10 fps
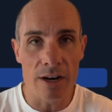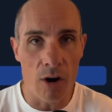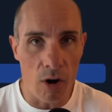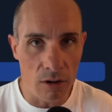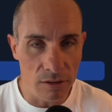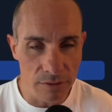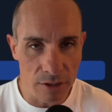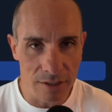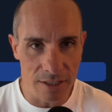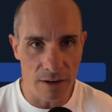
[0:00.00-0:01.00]
all of your
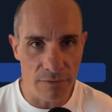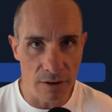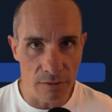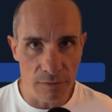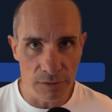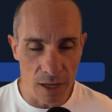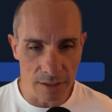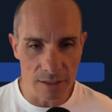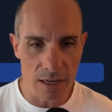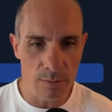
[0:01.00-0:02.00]
different
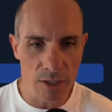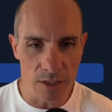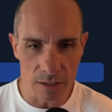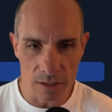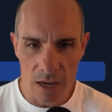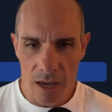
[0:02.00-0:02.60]
Flux images.